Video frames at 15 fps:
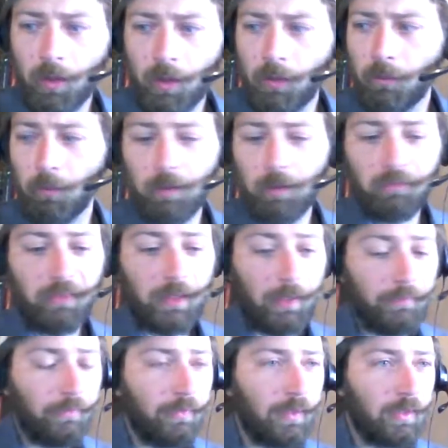One of the other
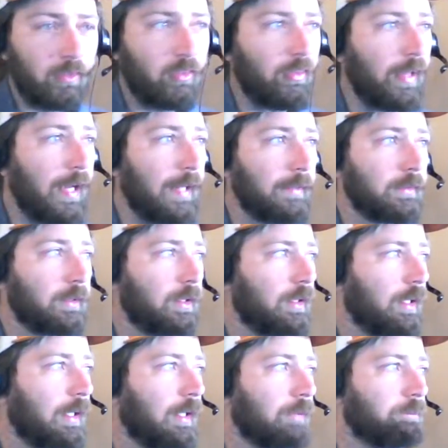things that
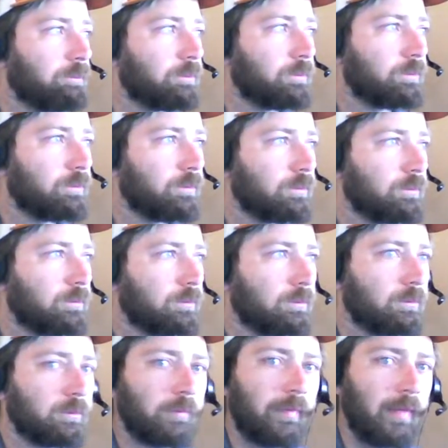
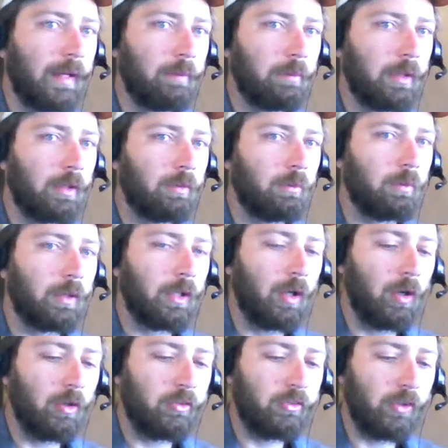that we
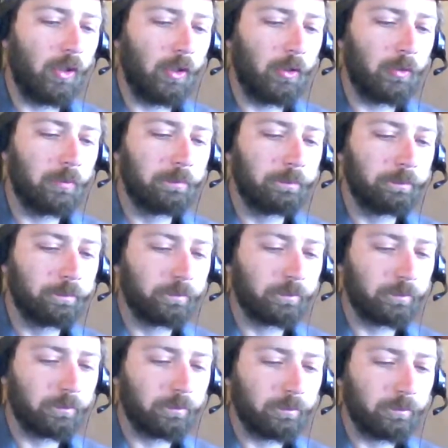also
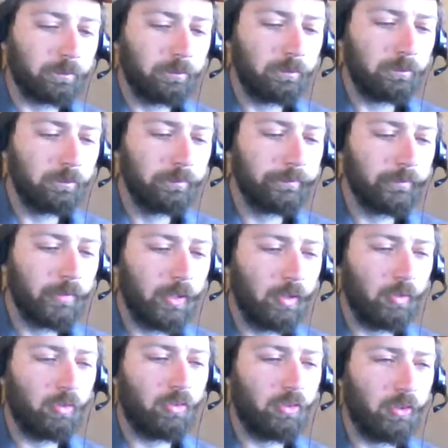
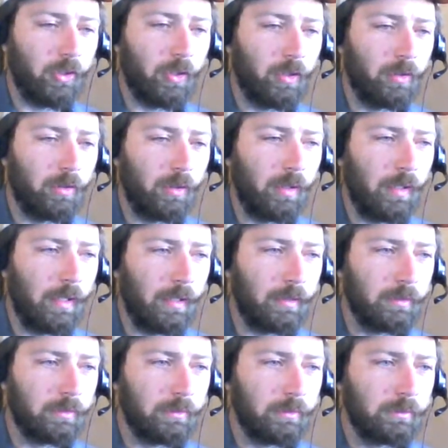use to
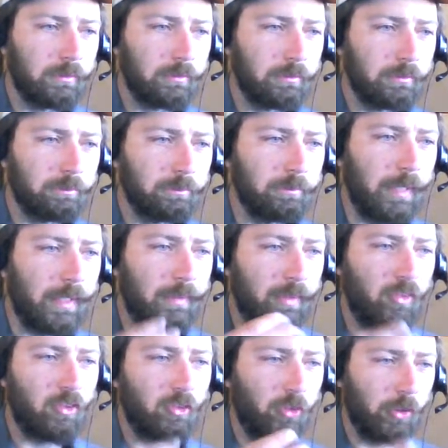make these
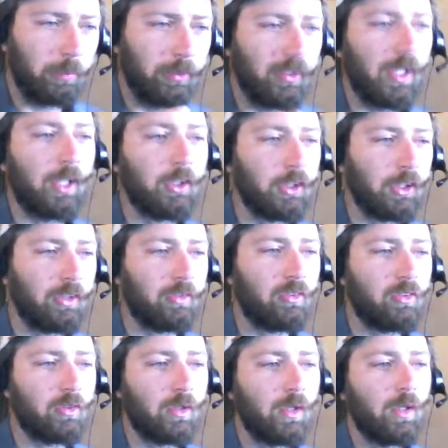interpretations